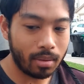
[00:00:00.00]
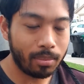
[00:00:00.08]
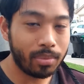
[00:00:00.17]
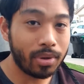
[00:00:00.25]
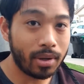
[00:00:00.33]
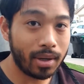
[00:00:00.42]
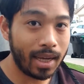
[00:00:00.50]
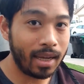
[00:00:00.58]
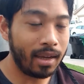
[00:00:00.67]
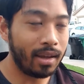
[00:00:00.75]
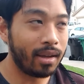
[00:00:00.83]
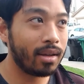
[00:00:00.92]
put
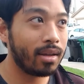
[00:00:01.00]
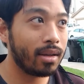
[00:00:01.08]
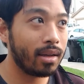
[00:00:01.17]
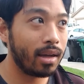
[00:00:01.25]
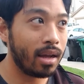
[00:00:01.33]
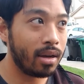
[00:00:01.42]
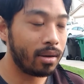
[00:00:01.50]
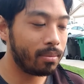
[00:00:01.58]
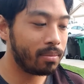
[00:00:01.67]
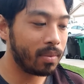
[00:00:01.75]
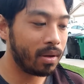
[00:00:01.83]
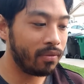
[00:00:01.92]
a
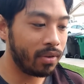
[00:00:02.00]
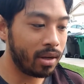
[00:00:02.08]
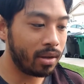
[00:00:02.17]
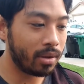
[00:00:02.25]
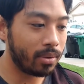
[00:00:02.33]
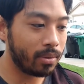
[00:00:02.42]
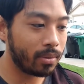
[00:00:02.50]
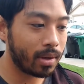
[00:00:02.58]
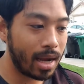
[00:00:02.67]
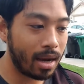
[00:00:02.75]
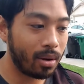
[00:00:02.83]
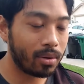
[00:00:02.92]
video
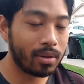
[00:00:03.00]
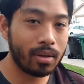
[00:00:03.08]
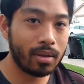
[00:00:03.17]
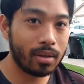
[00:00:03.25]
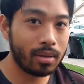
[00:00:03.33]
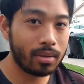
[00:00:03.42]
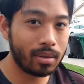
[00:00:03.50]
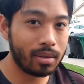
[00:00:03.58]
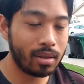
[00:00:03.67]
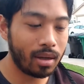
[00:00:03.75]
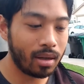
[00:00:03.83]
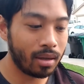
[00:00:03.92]
out,
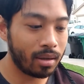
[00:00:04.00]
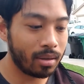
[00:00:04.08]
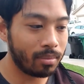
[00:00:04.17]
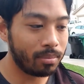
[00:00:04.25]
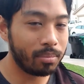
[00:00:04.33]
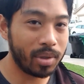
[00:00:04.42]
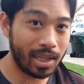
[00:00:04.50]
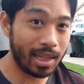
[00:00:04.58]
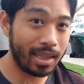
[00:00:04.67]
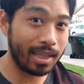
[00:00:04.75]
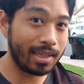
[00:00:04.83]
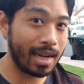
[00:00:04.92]
but then
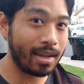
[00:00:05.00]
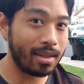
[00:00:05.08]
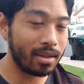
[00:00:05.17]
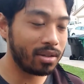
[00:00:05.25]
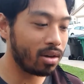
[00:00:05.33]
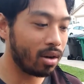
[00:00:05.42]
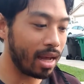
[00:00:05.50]
this all